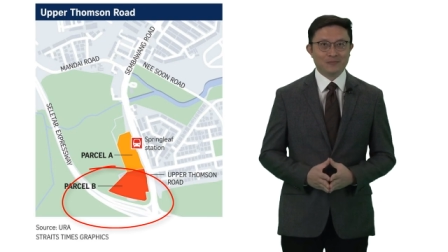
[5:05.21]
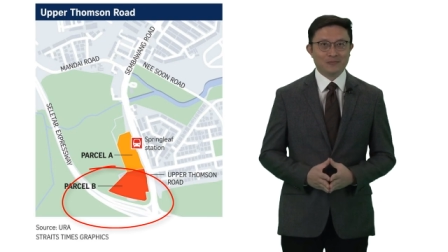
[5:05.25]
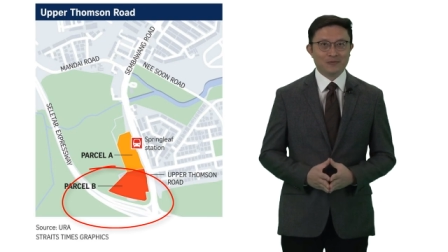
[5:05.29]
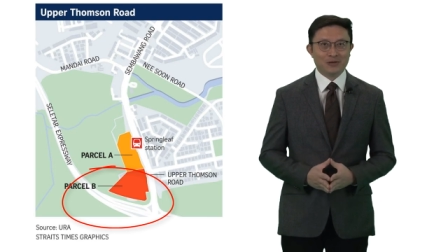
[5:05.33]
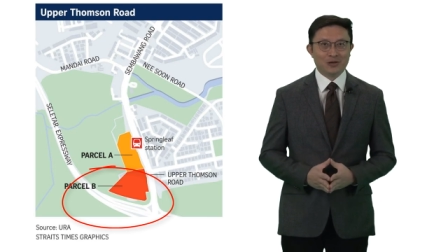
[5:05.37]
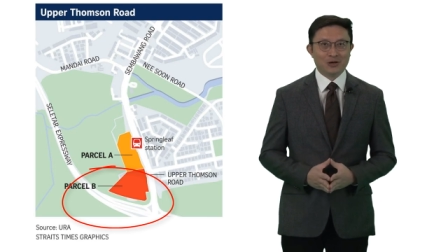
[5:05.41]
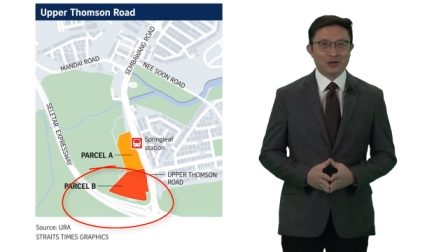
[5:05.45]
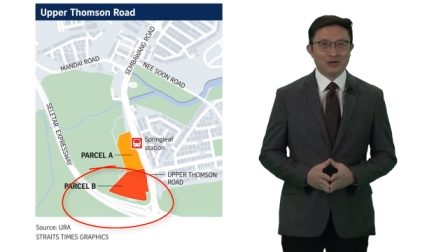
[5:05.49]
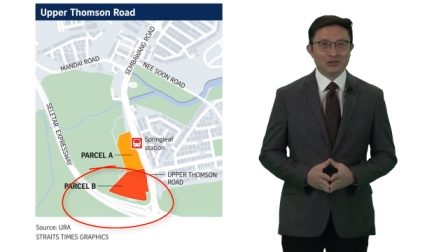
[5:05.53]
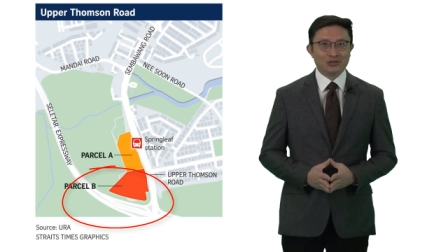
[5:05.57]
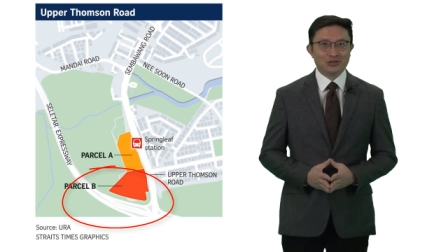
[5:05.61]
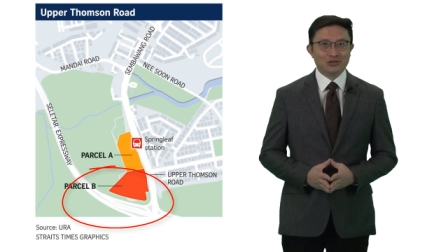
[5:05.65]

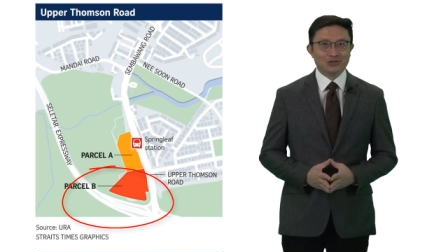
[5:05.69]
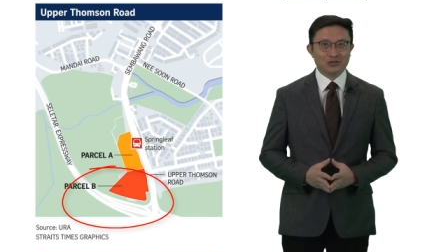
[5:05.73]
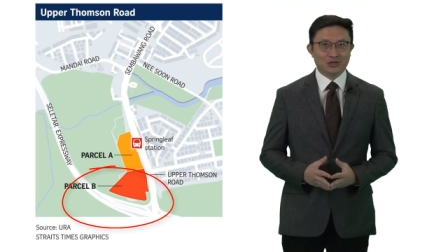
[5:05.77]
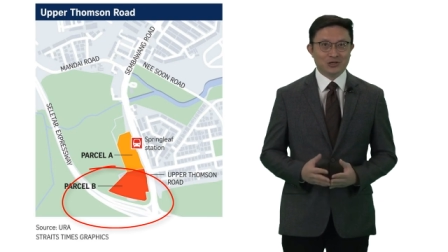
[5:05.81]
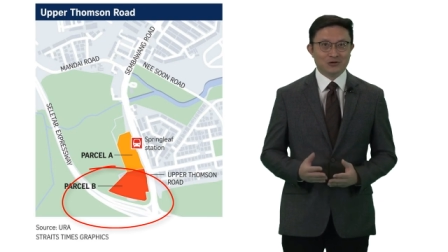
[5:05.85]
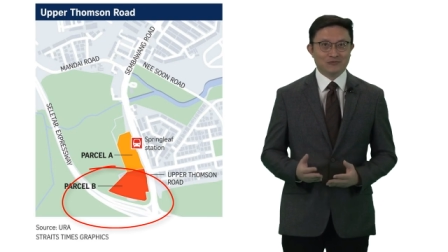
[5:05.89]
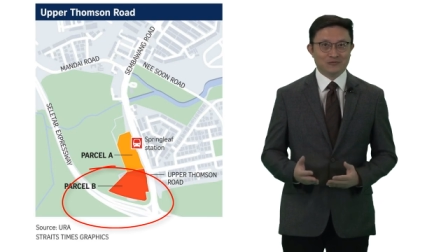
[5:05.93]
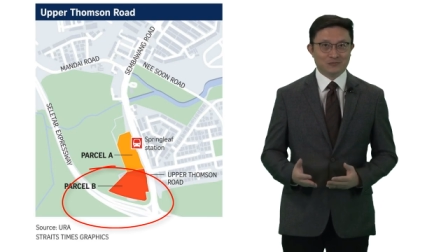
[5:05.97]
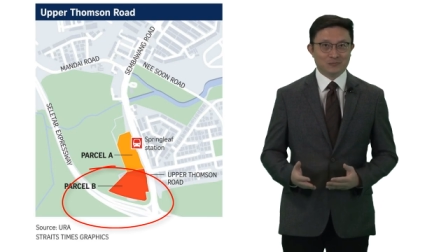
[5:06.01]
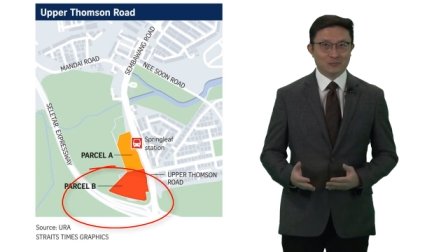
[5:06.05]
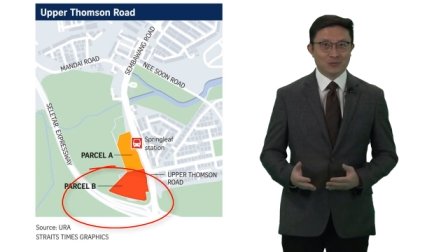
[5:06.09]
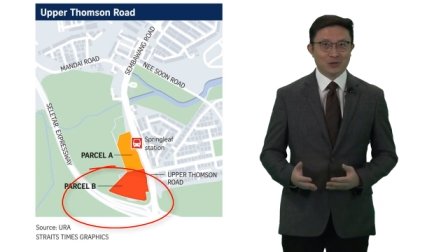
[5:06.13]
The
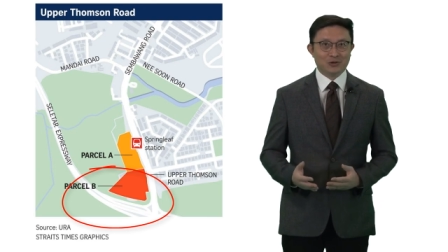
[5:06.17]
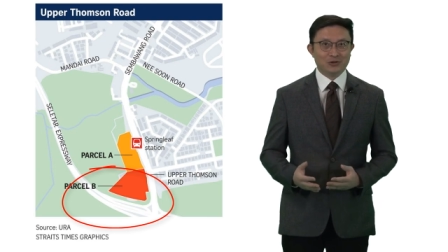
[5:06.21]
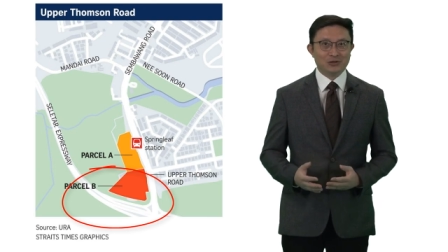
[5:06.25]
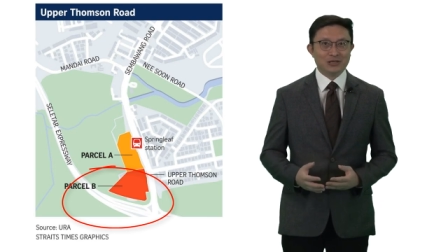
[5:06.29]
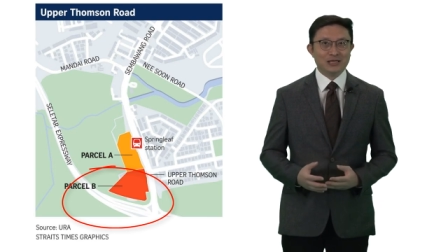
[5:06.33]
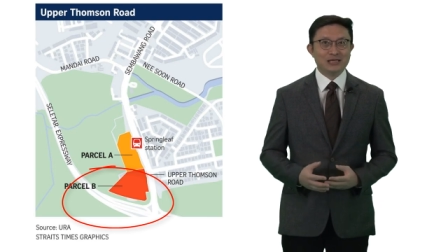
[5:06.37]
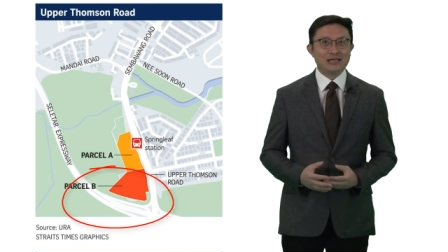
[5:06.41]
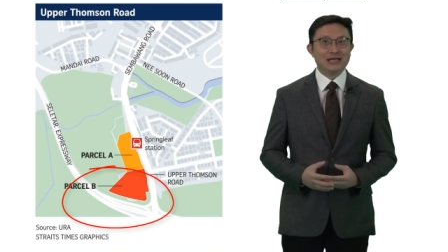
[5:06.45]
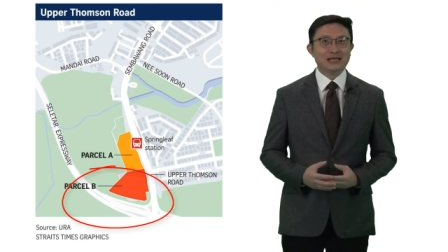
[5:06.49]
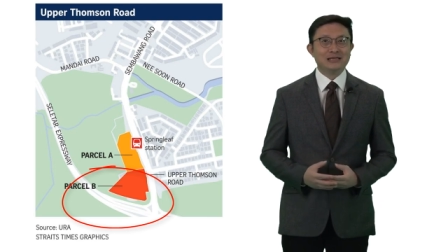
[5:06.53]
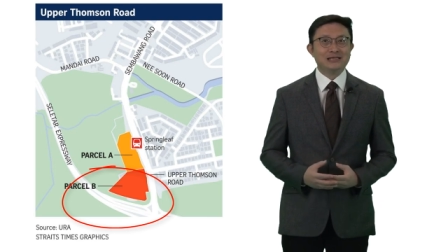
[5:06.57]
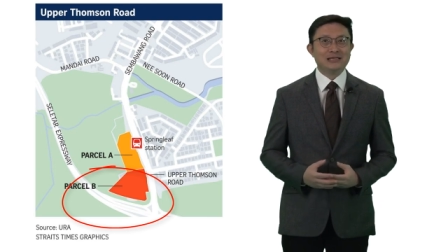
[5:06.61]
conserved
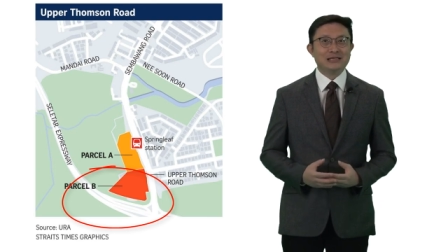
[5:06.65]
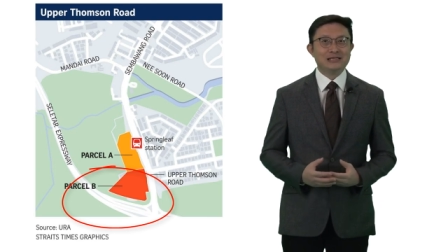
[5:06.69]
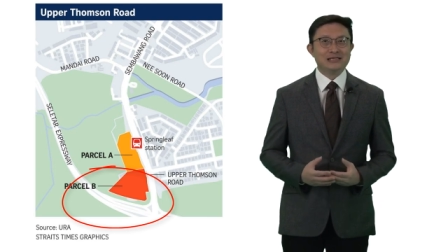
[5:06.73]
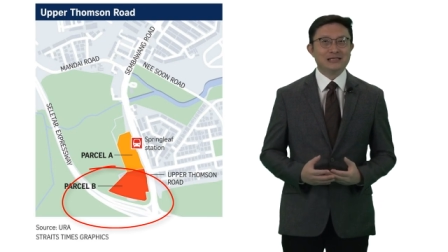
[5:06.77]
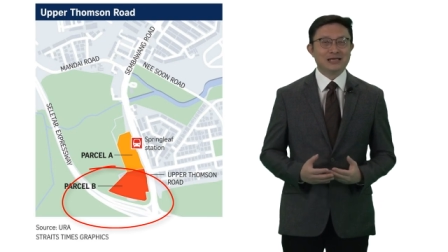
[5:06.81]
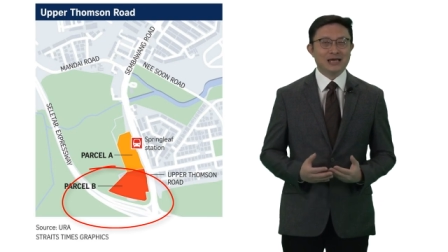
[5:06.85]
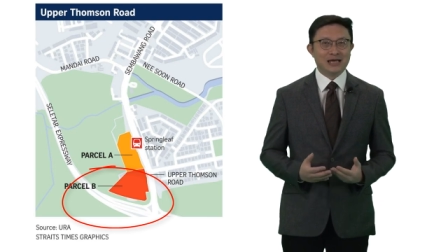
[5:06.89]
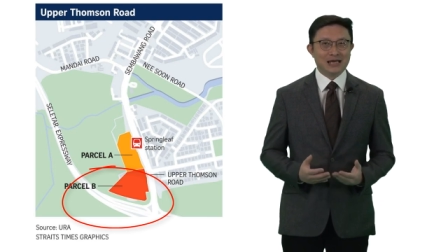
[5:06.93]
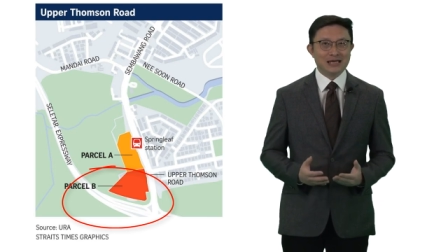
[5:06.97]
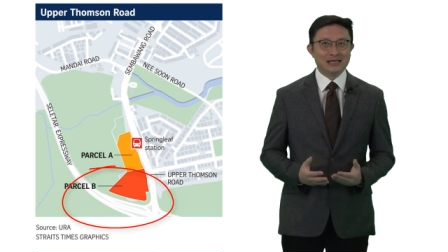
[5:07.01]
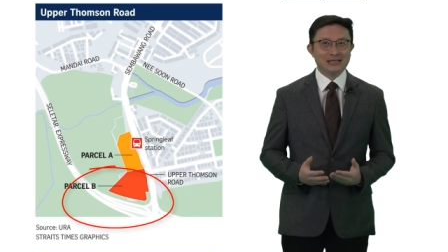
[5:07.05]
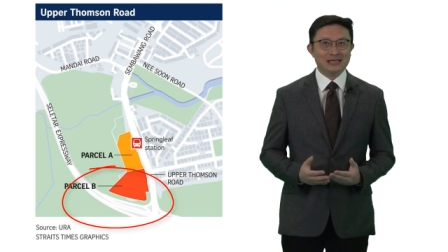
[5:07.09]
building in the
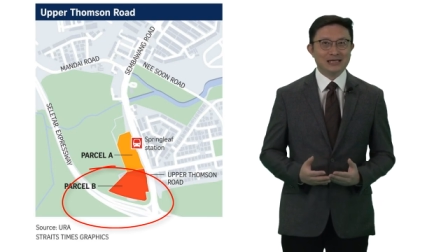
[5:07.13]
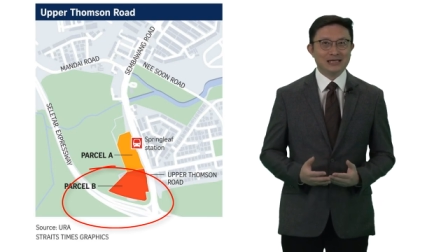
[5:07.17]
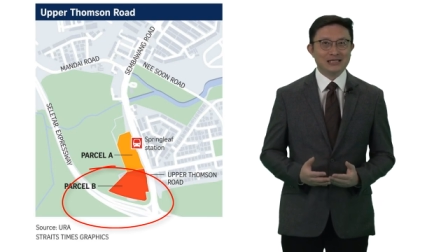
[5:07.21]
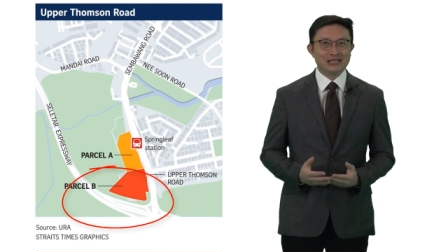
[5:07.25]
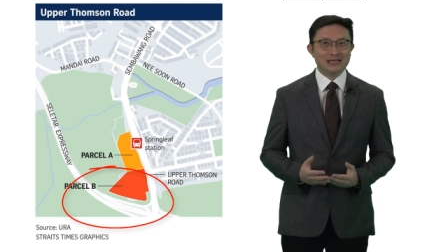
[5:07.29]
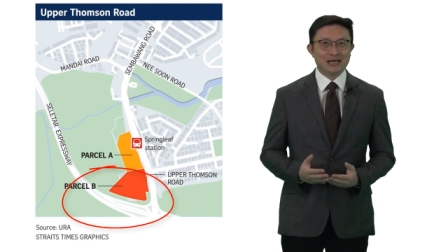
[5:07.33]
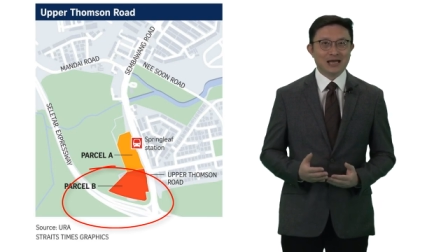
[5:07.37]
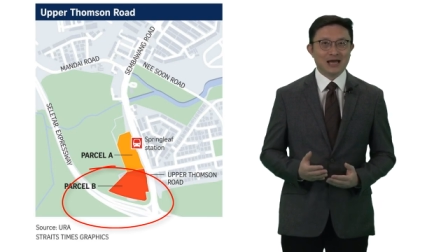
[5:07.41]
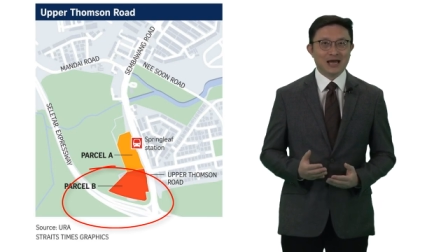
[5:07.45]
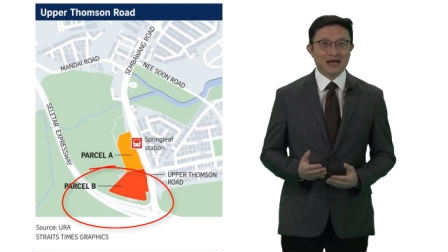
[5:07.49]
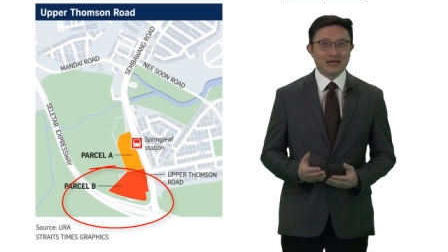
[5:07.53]
site is